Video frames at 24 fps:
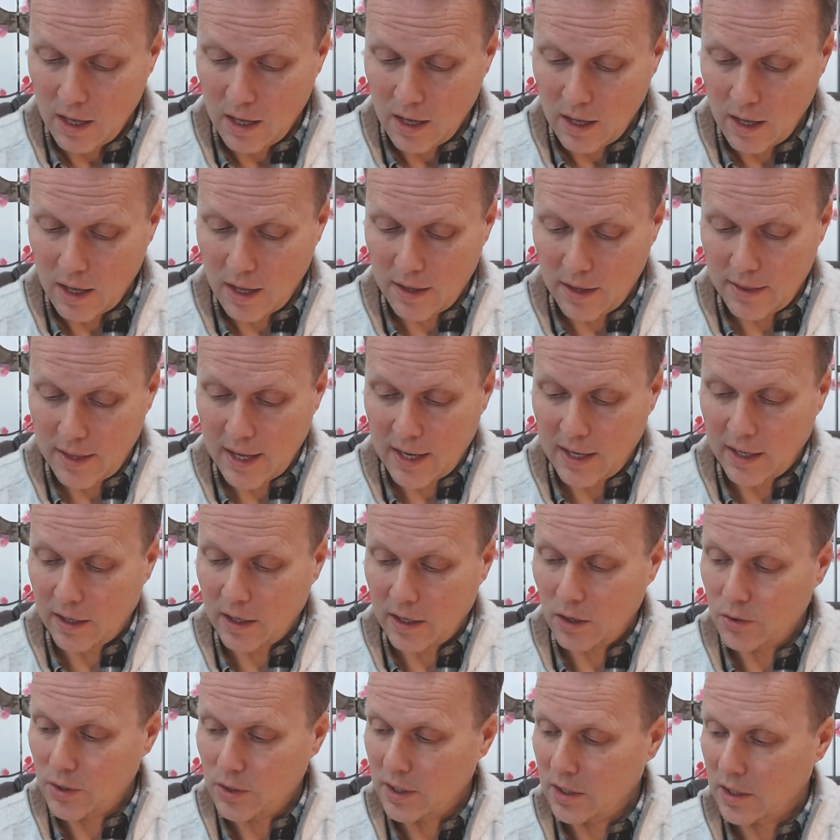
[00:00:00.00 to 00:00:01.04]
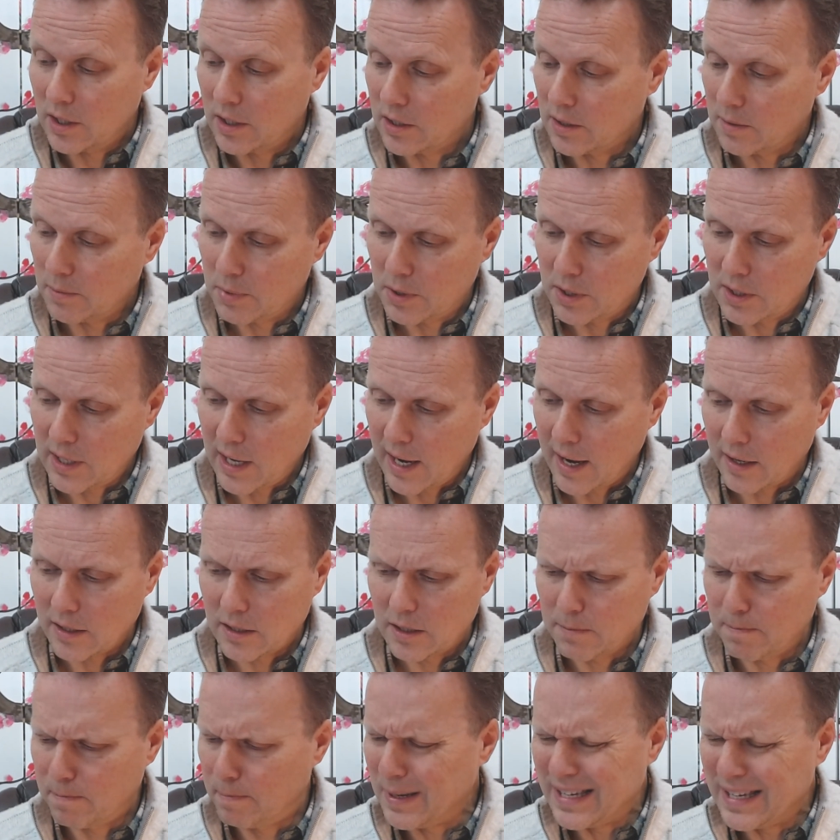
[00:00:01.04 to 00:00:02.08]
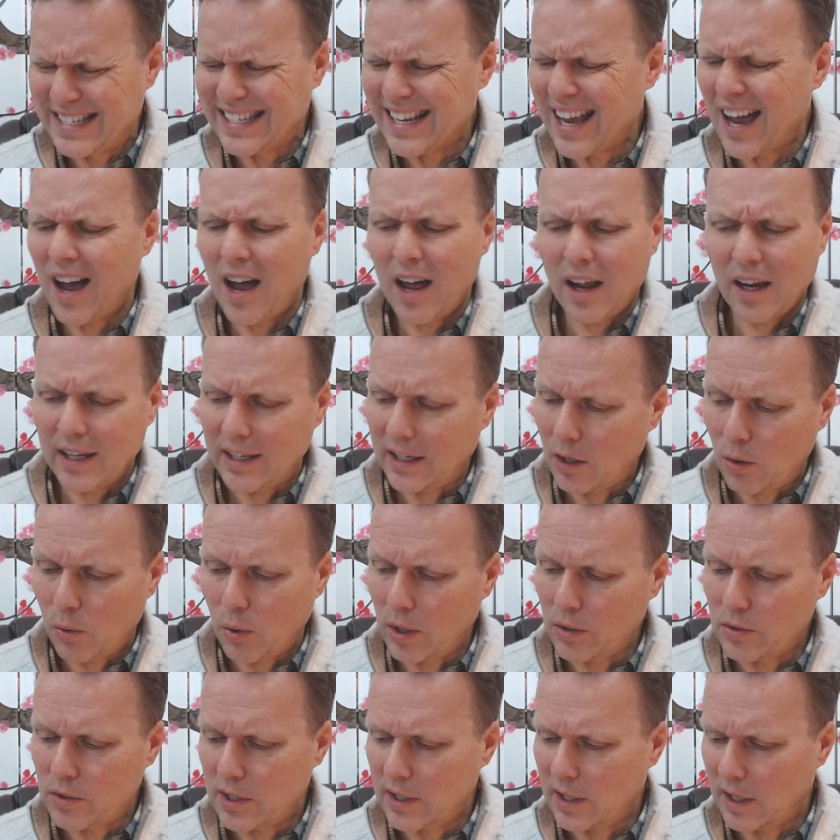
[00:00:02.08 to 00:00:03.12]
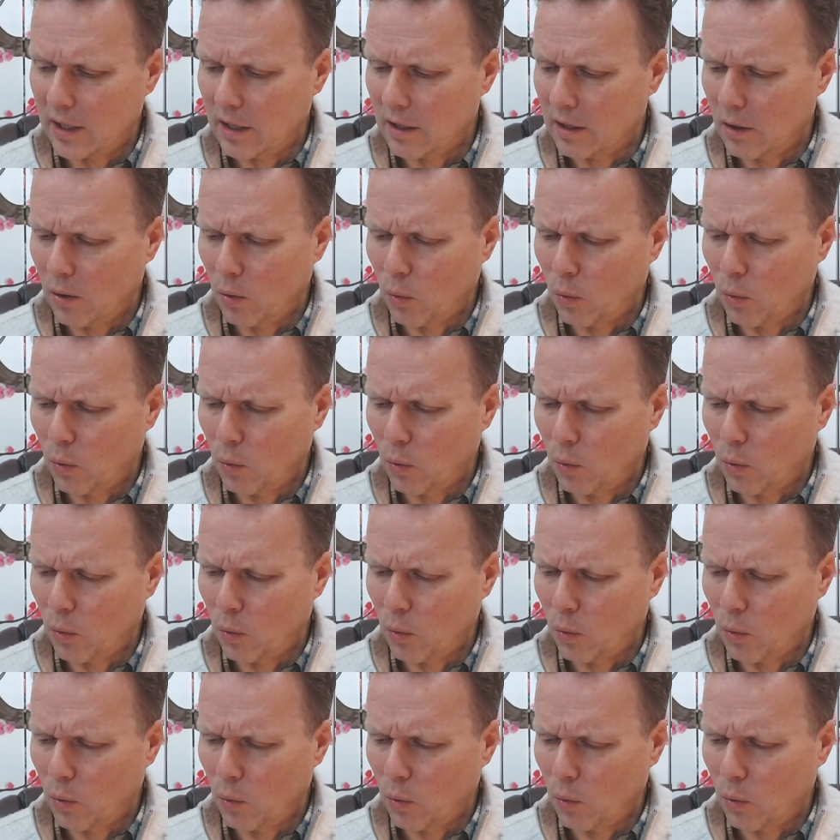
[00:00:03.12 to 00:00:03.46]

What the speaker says: And then it goes into some stats, bizarrely quoting,